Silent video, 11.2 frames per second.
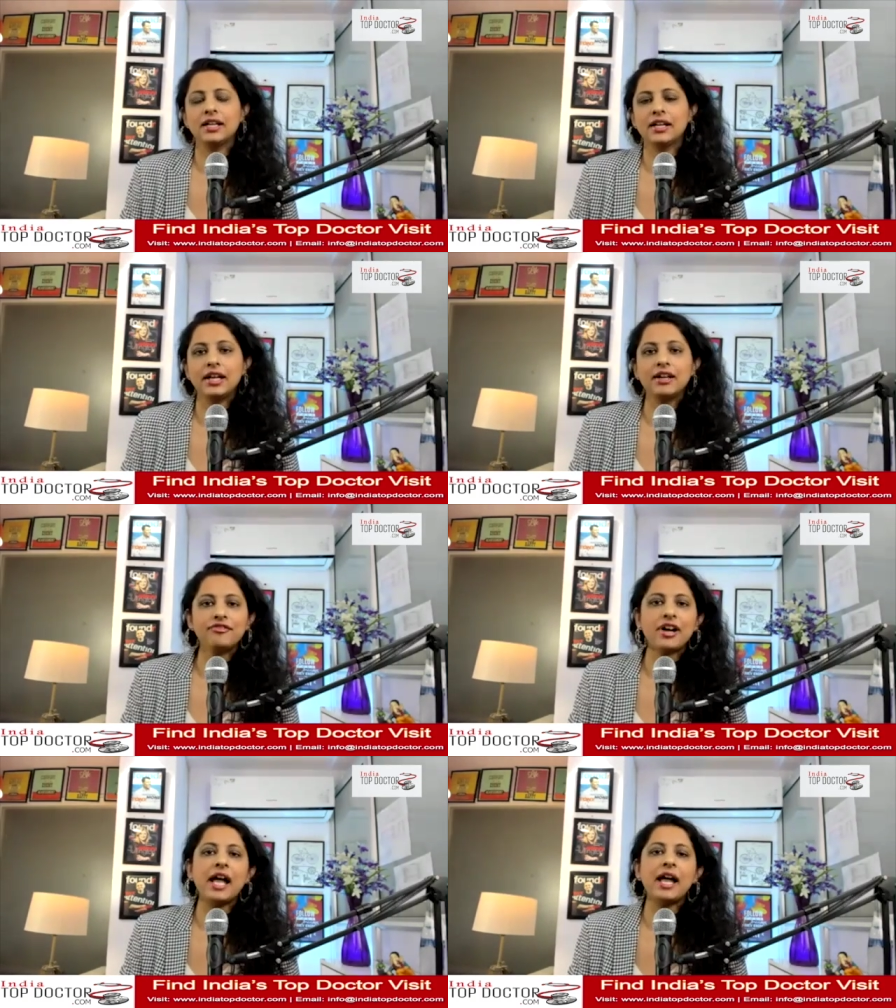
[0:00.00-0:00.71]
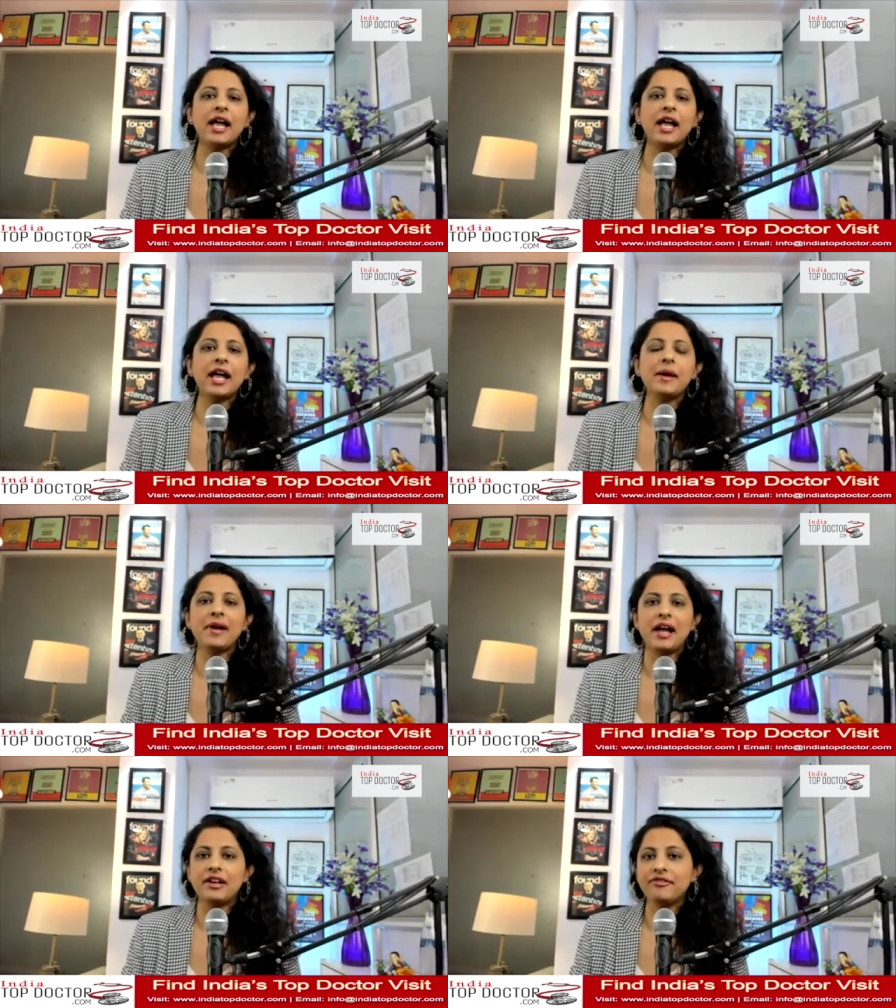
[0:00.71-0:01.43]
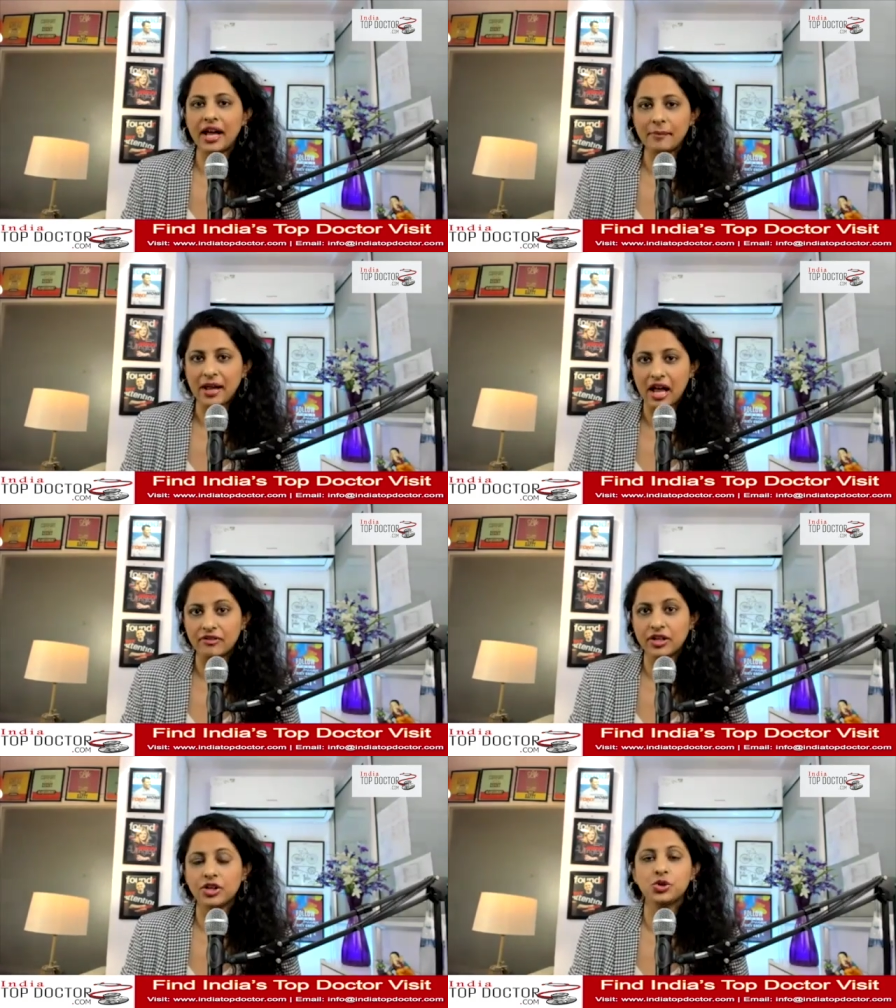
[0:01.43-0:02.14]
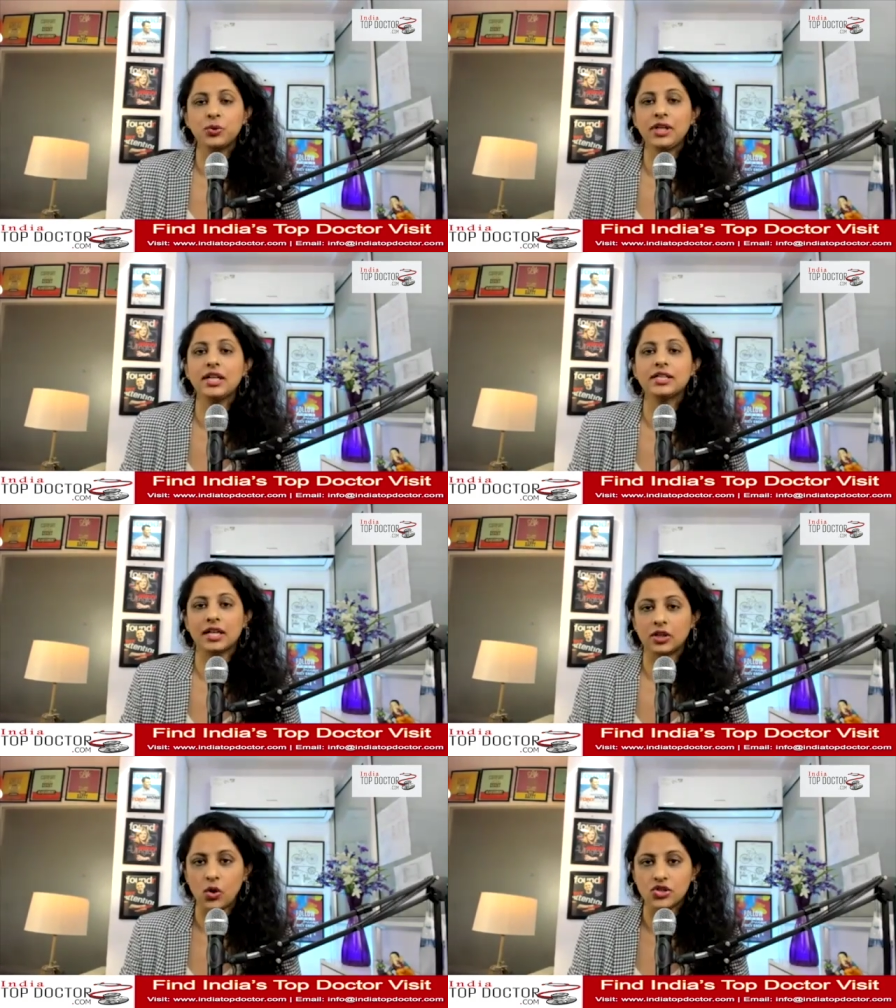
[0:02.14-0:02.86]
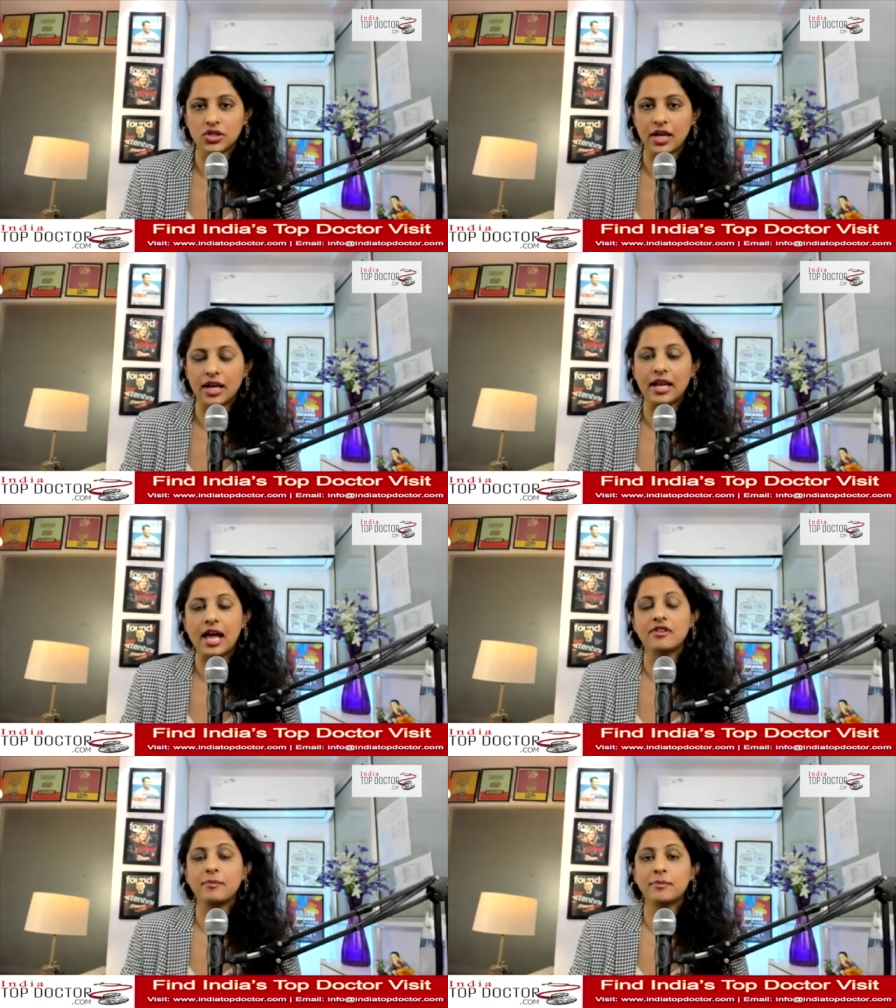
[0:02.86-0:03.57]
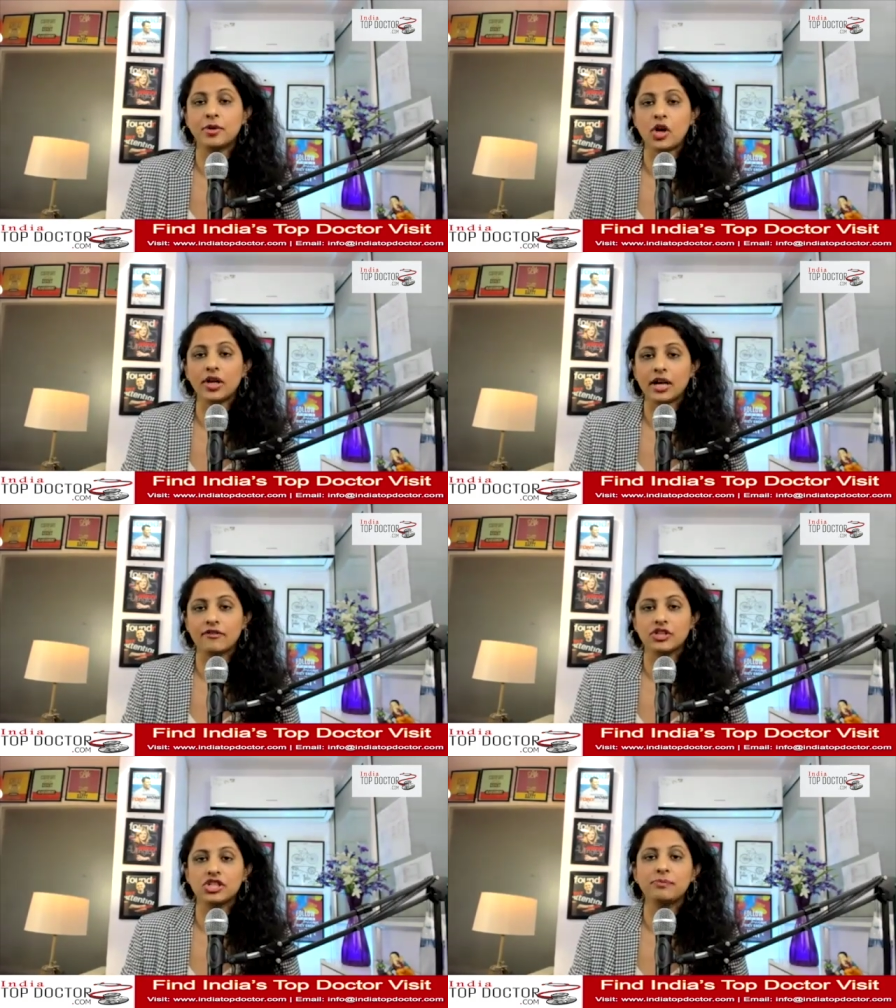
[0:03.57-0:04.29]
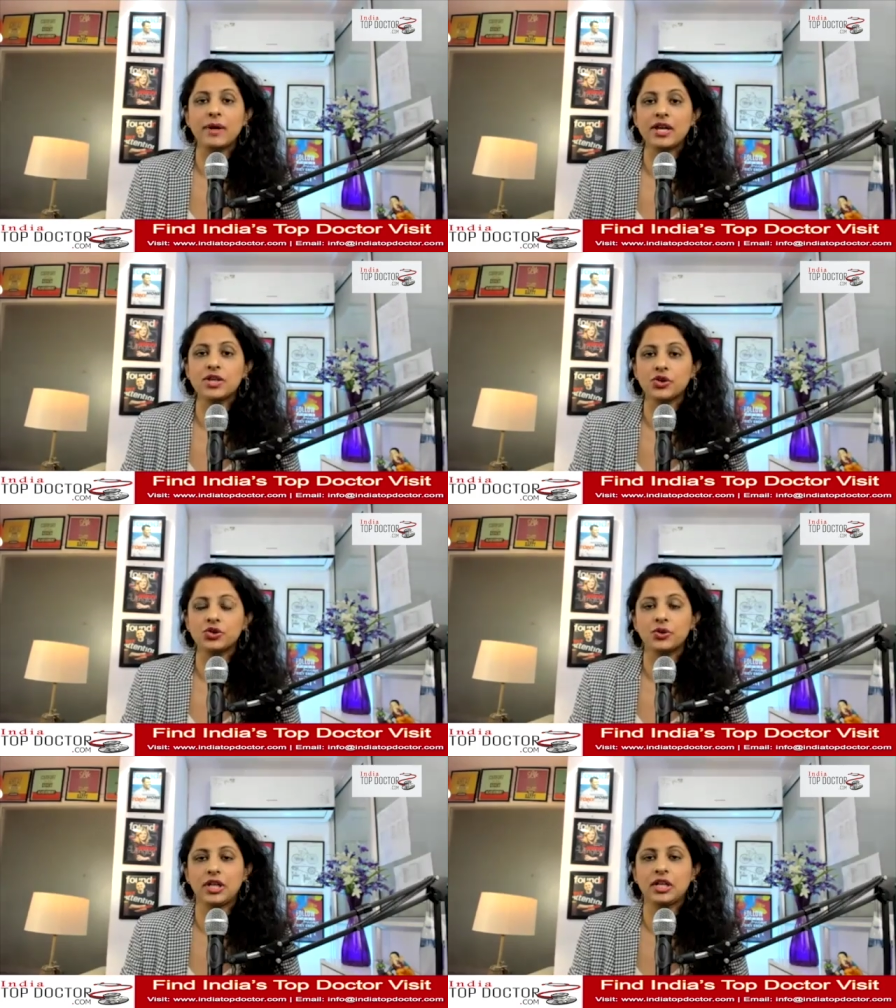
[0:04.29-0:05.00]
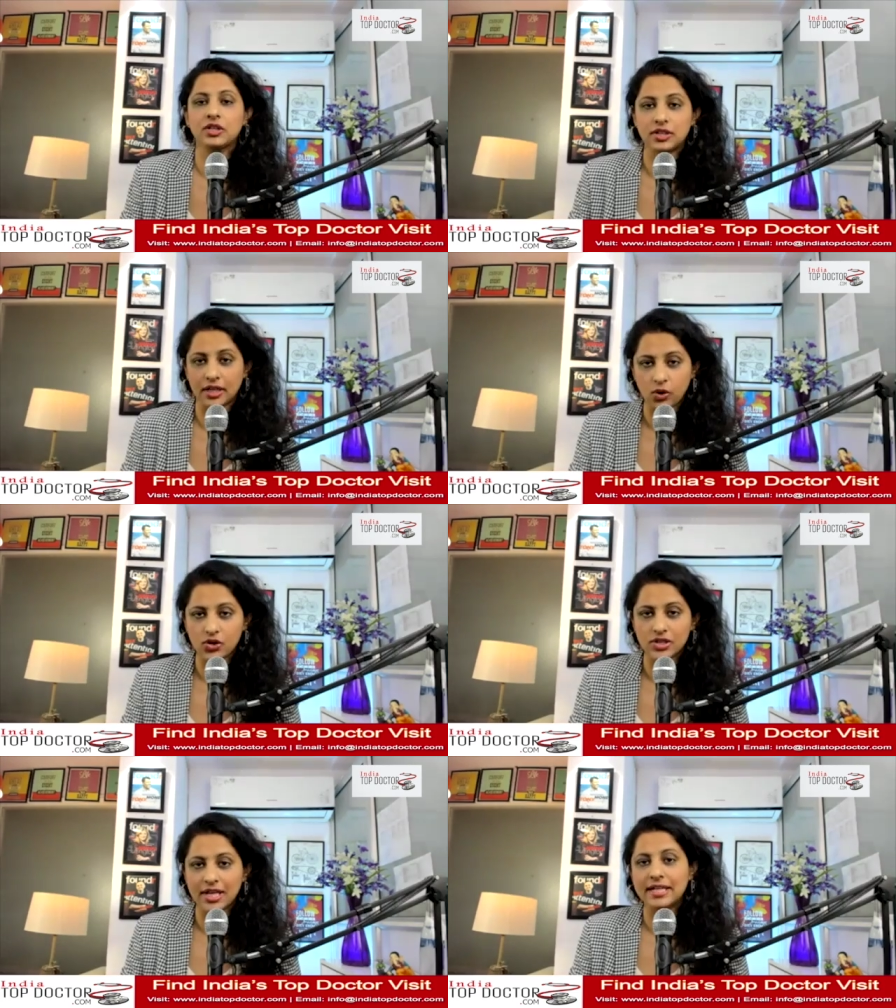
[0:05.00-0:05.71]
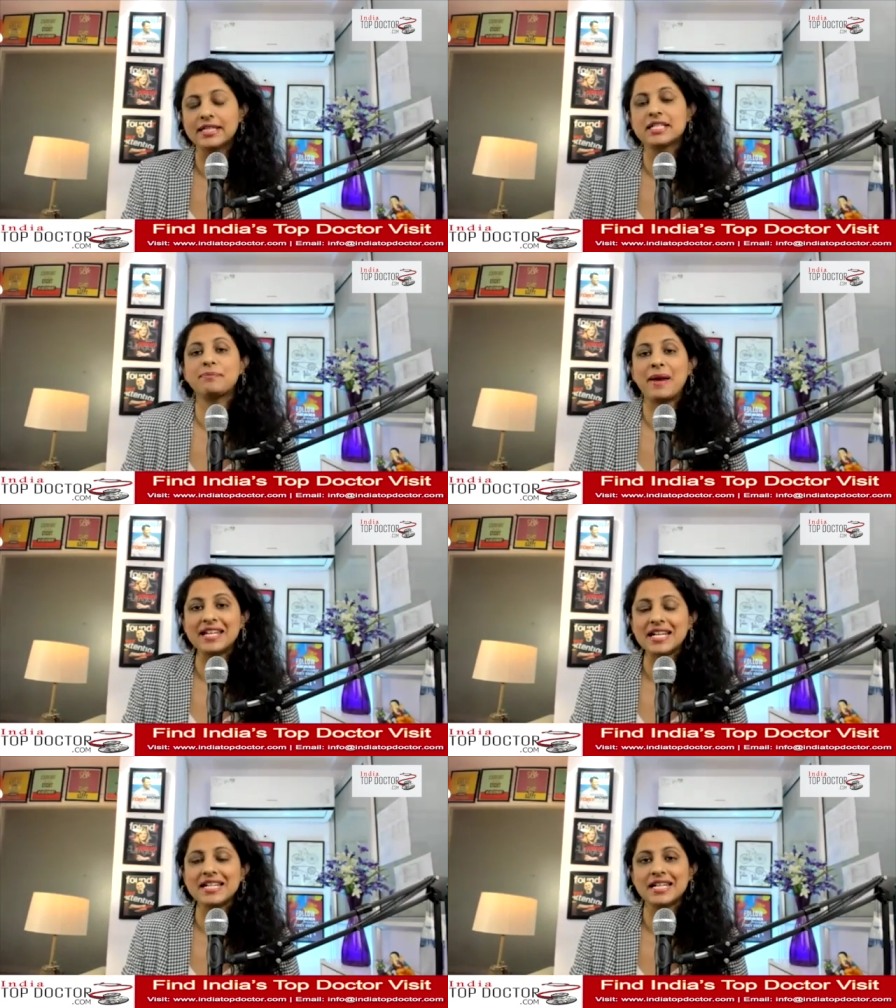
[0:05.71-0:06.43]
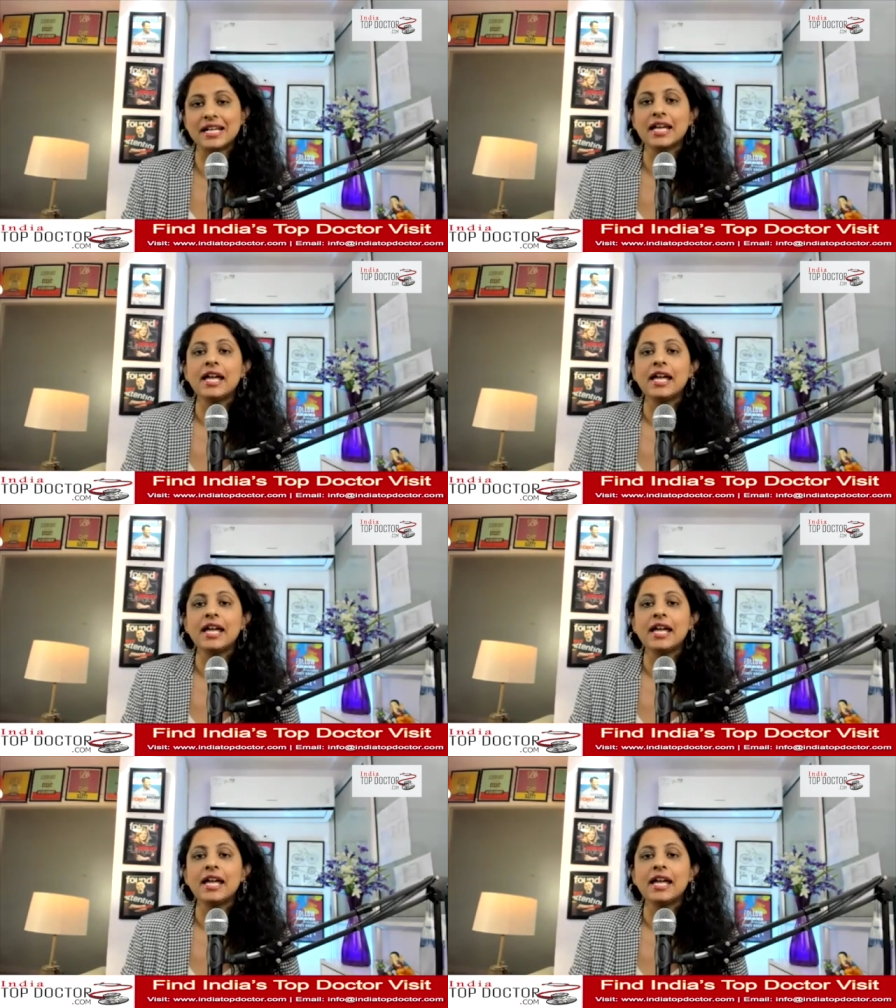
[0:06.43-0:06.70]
if I am having a unique technology and I have a product which is based on unique technology and it is patented,